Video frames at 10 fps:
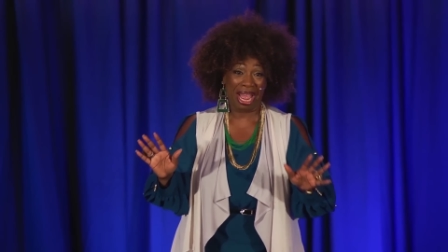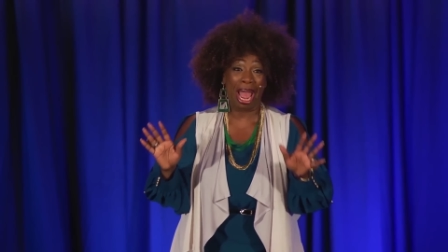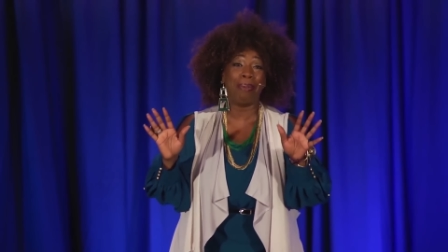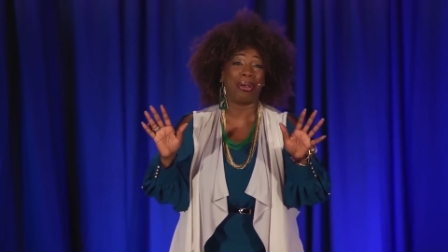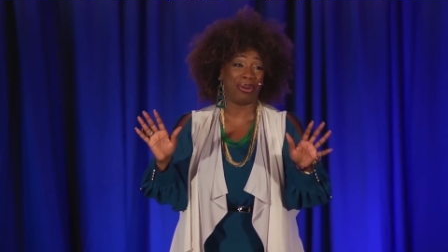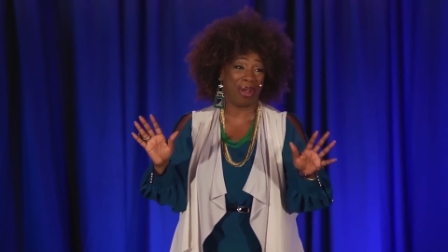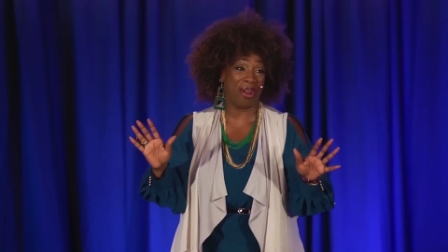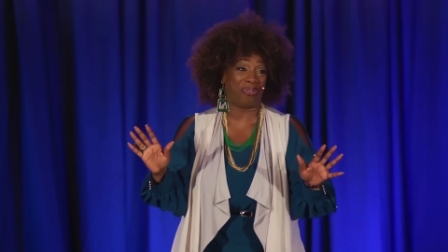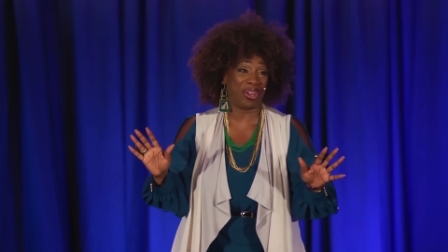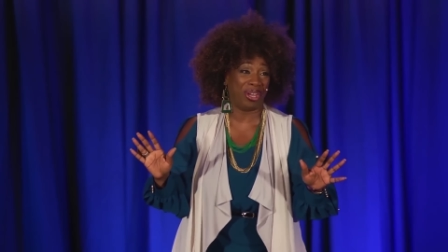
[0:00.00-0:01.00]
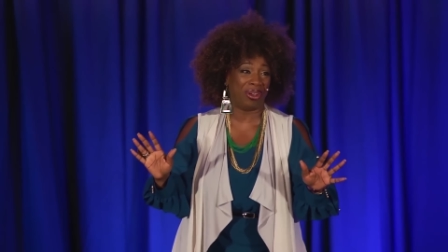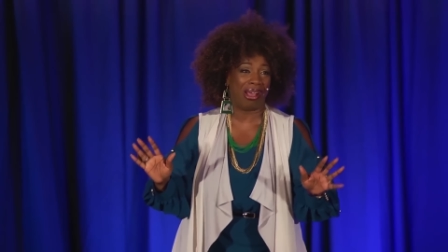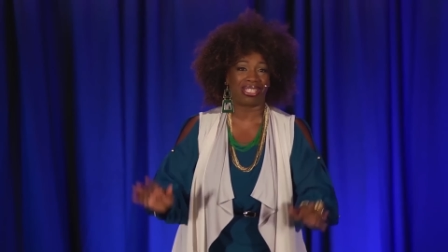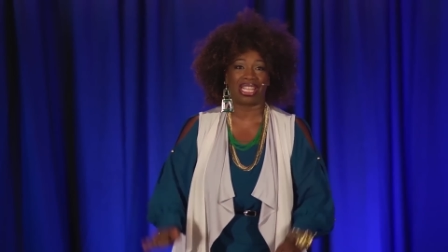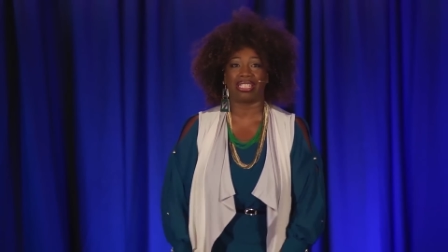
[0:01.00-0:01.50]
I'm going to wait for you.
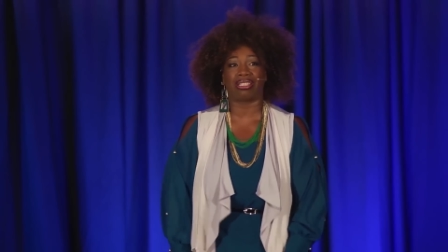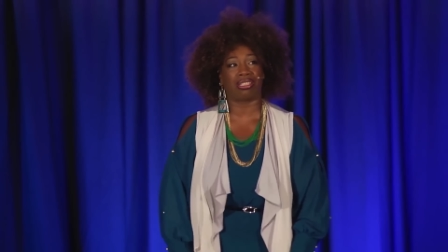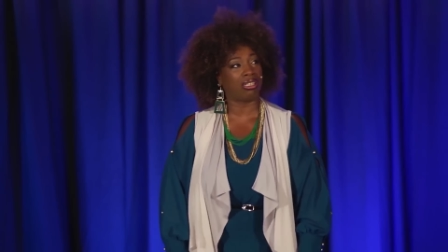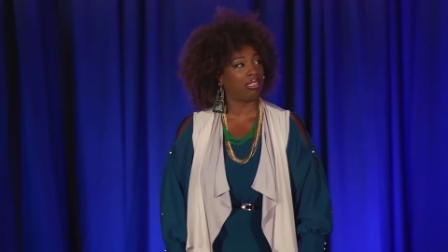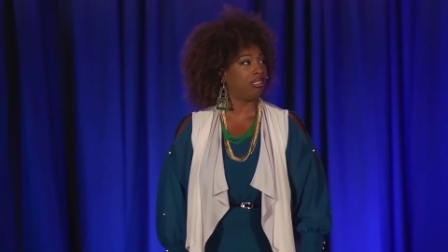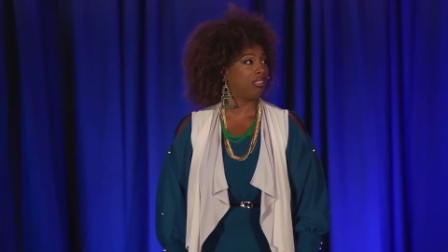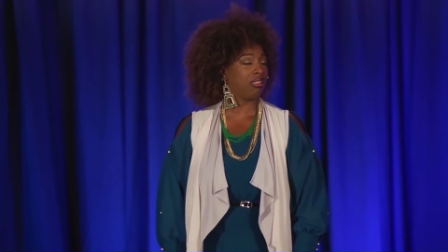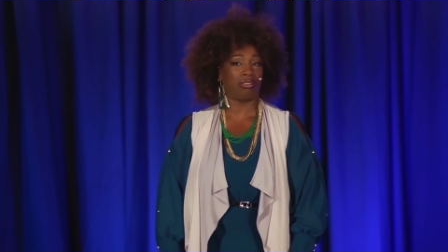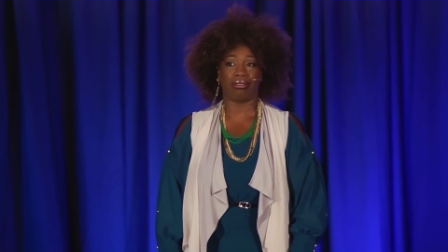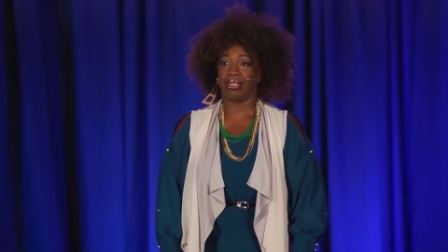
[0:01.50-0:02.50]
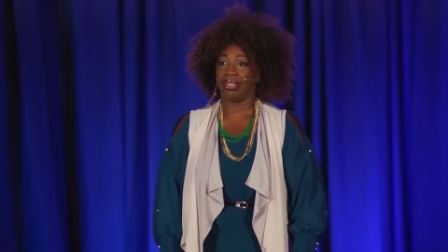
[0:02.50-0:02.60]
I was like, damn.